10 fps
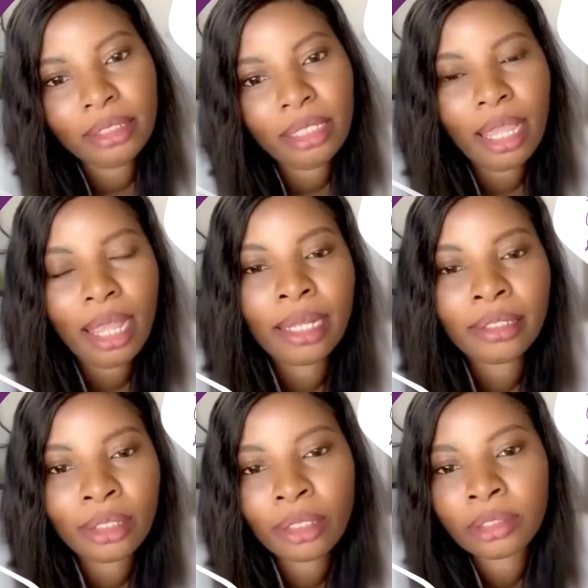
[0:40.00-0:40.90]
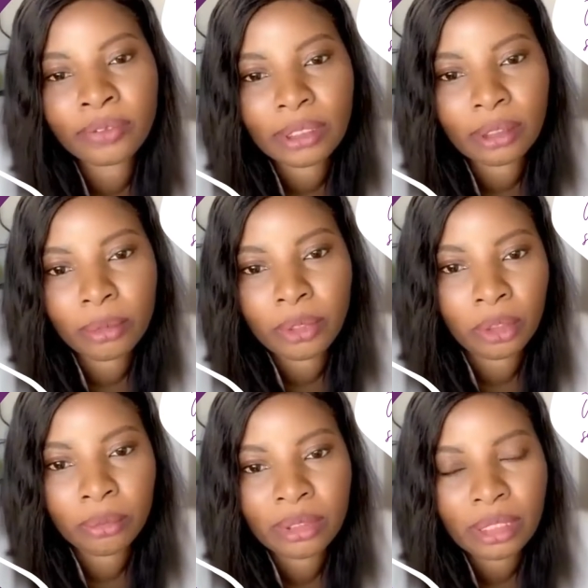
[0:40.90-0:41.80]
had a lot of
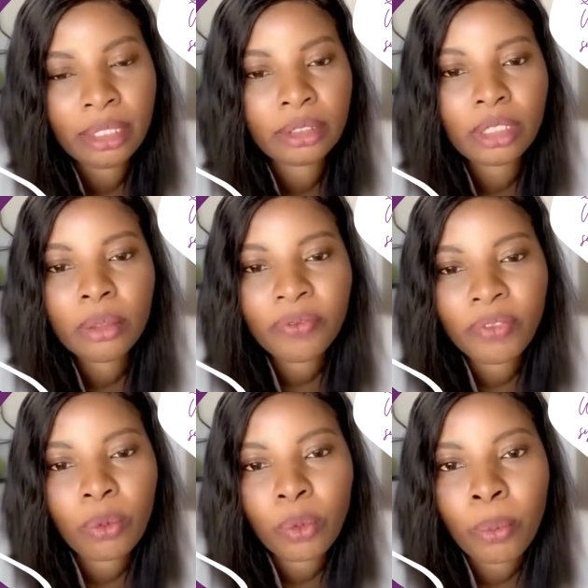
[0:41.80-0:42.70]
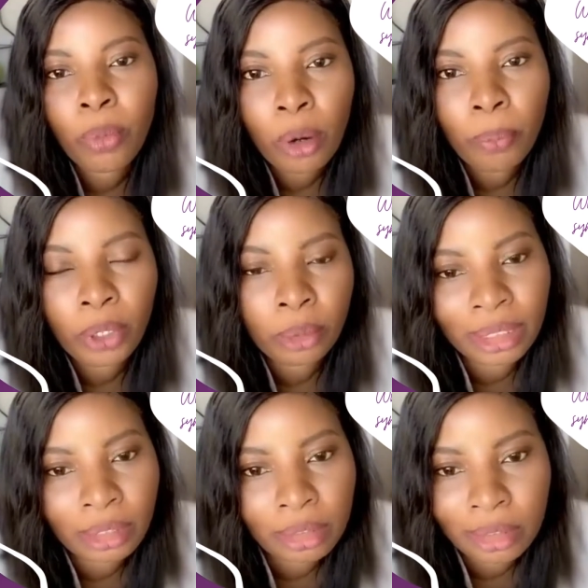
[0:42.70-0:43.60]
symptoms and some of them were more
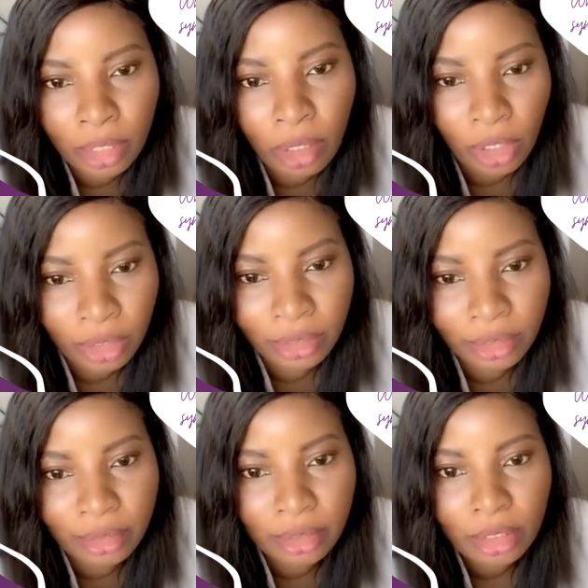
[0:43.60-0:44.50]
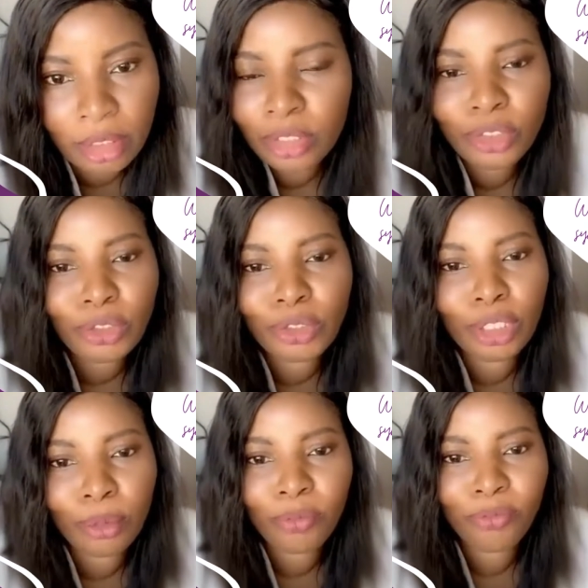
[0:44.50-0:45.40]
prominent than others. Just to
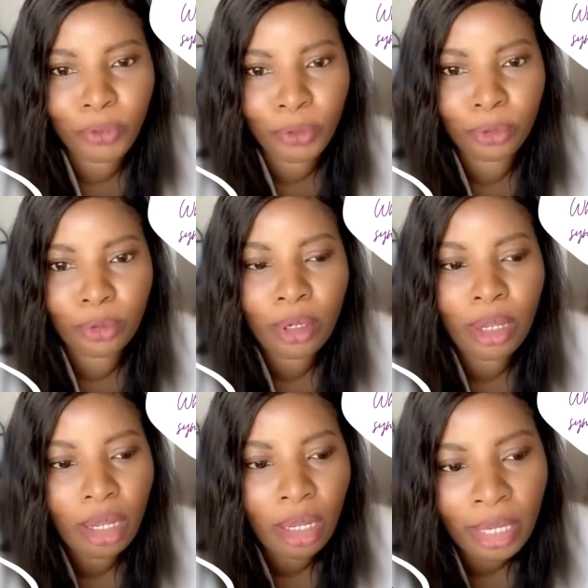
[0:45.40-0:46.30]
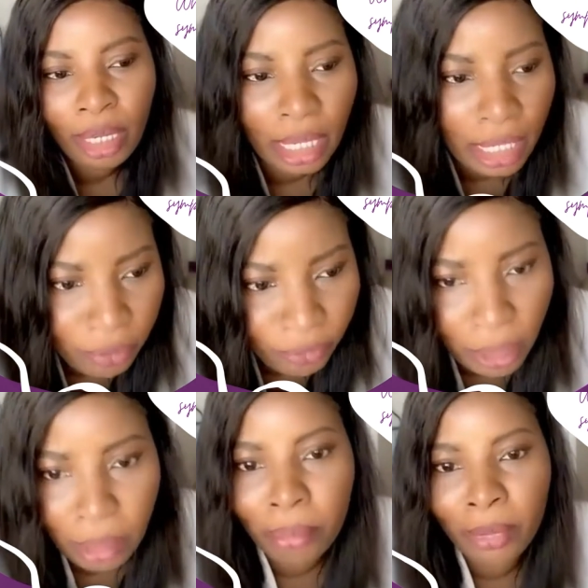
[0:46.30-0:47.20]
name a few:
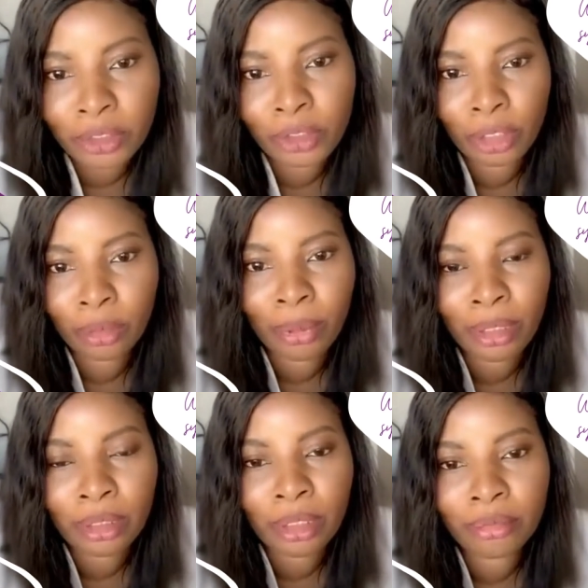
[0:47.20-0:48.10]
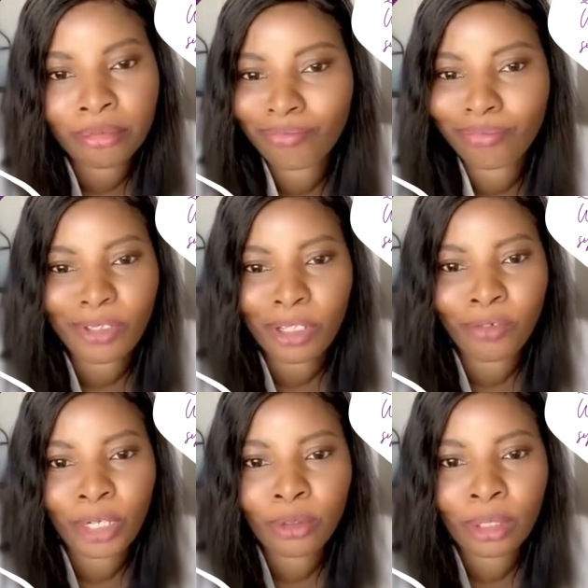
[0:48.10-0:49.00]
heavy menstrual bleeding,
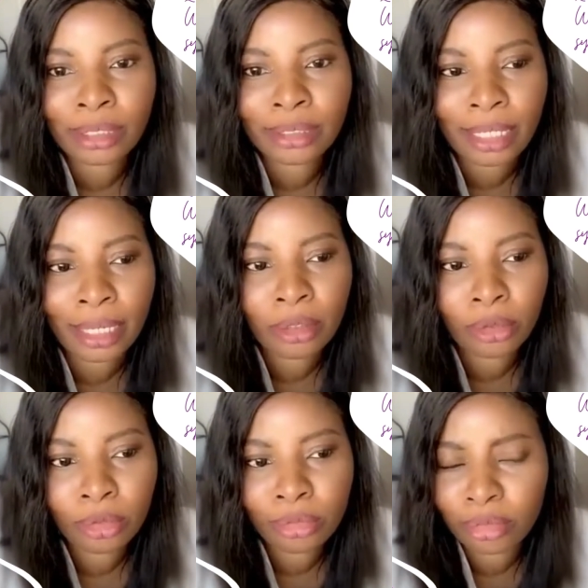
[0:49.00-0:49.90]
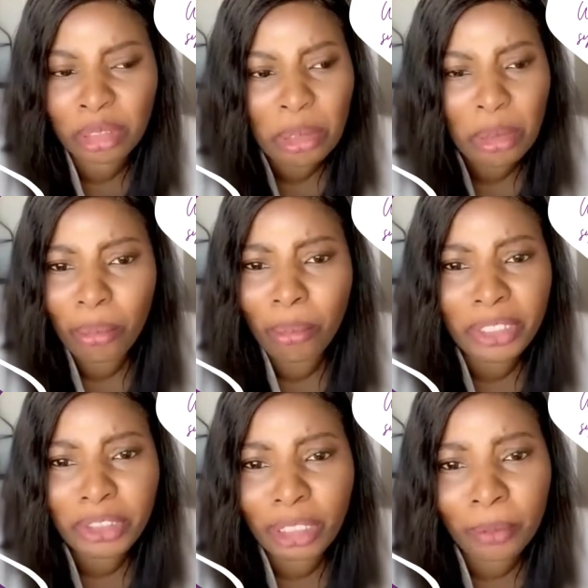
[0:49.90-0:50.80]
irregular cycles,
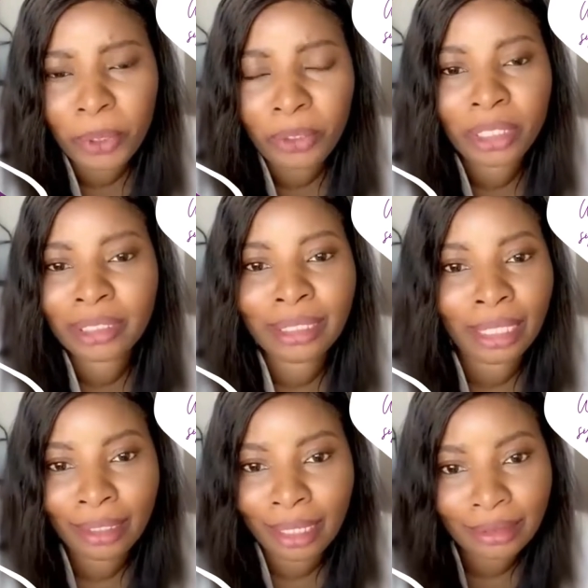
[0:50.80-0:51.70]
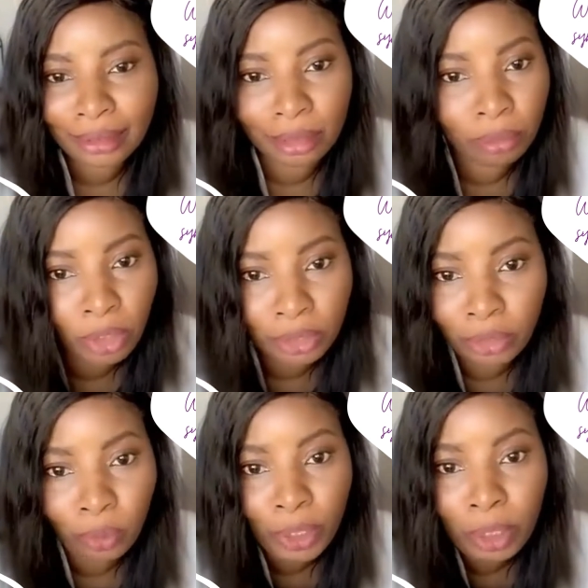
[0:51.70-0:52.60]
menstrual periods that lasted more than
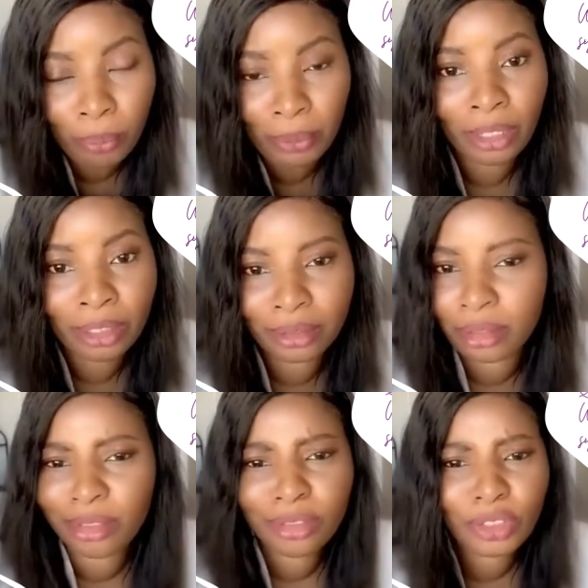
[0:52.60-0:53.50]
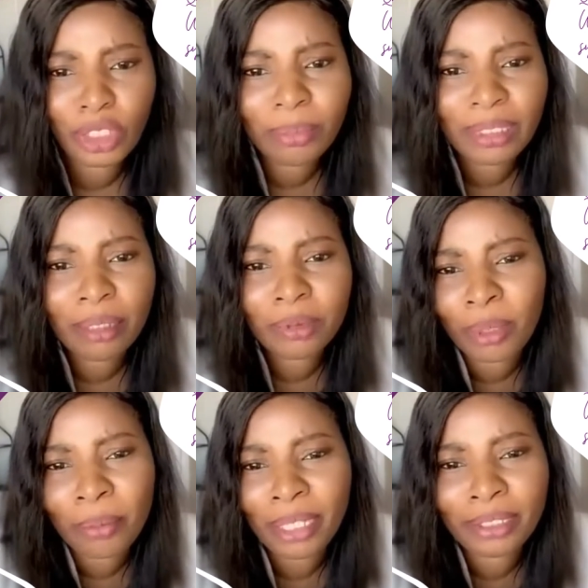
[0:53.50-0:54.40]
a week plus. Sometimes
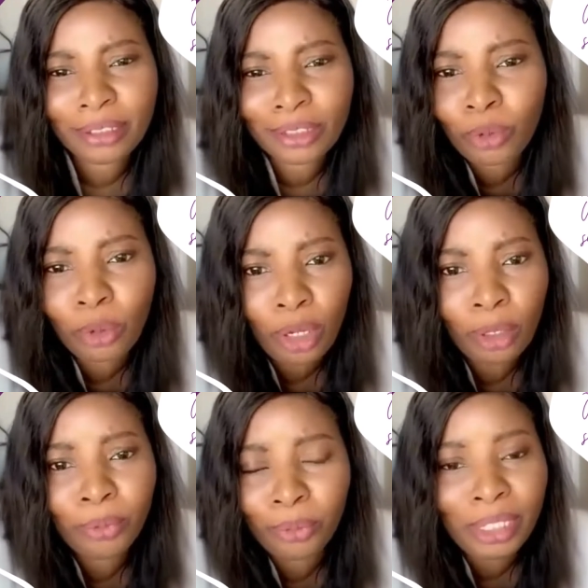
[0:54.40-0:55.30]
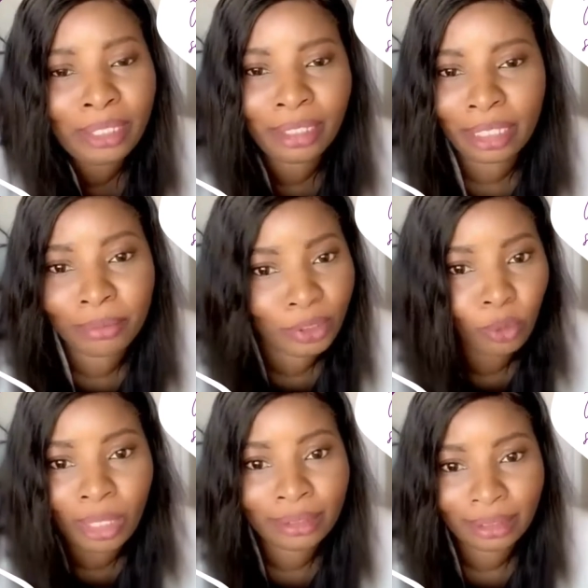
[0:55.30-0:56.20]
my menses will come 3 times in
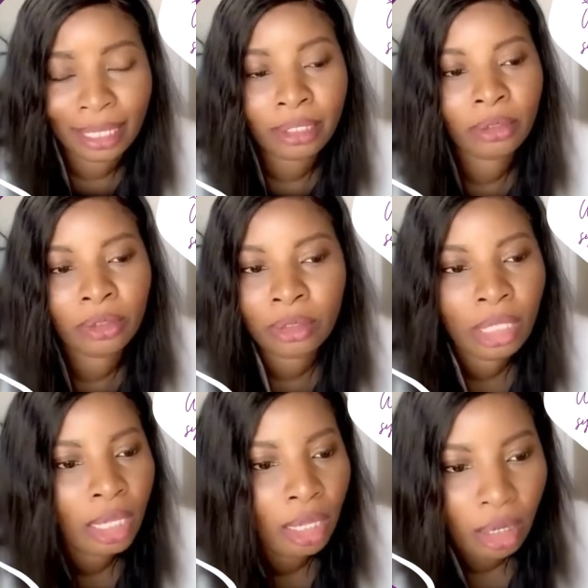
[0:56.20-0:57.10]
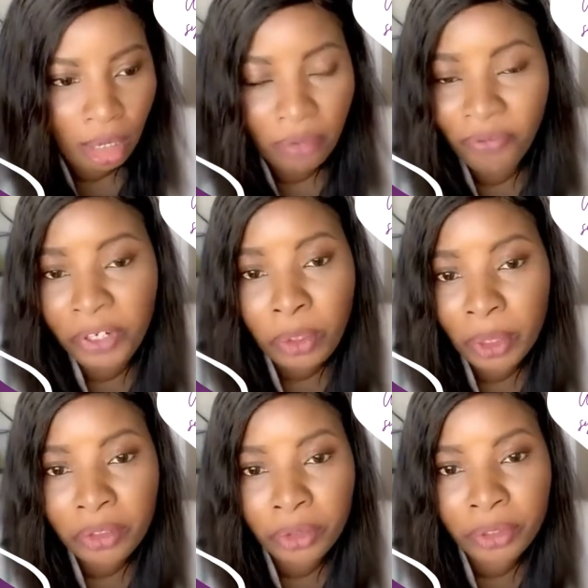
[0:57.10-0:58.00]
one cycle,
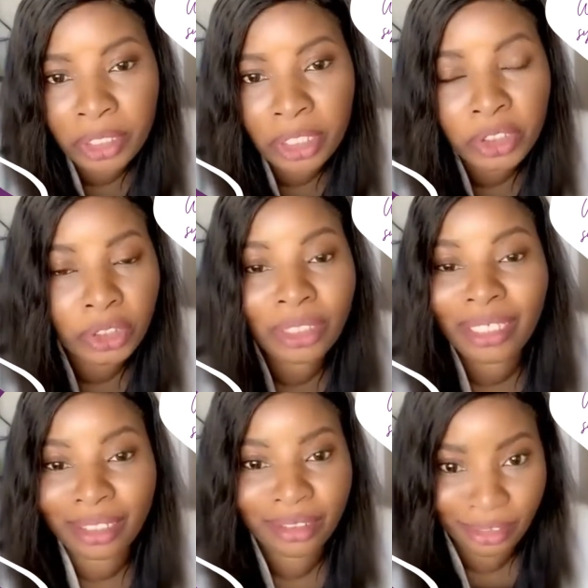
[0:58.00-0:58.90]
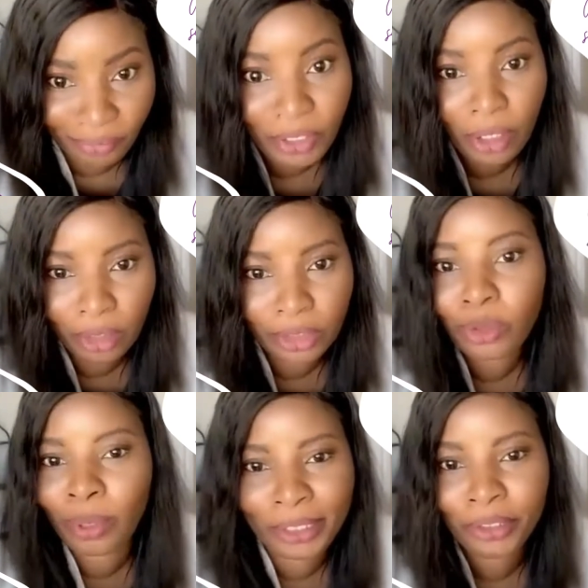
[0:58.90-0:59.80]
frequent urination and difficulty
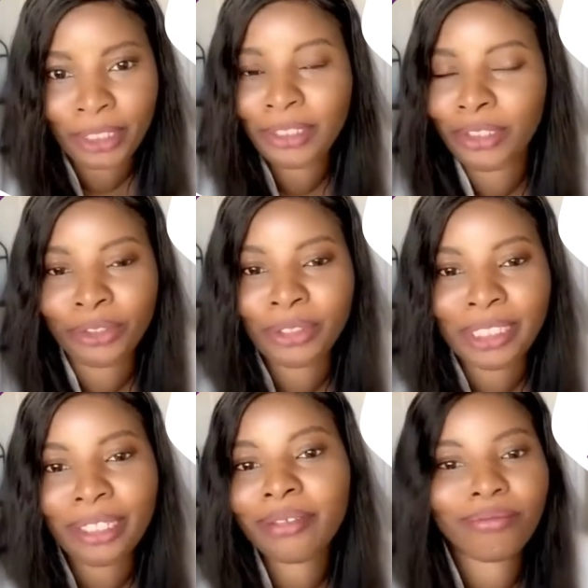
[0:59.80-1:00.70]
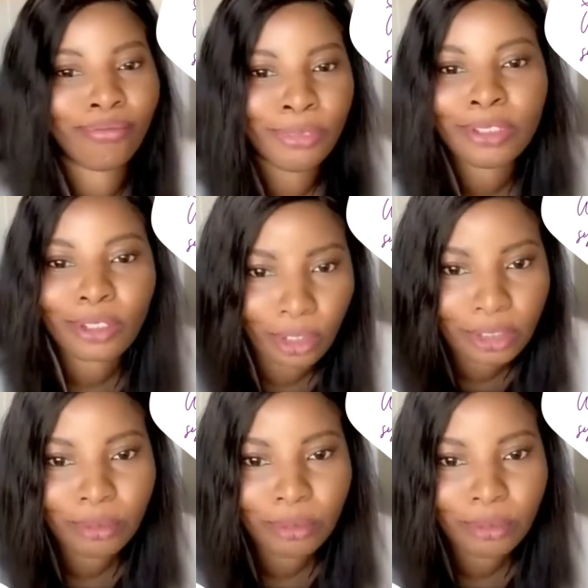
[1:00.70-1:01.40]
while trying to urinate. This caused me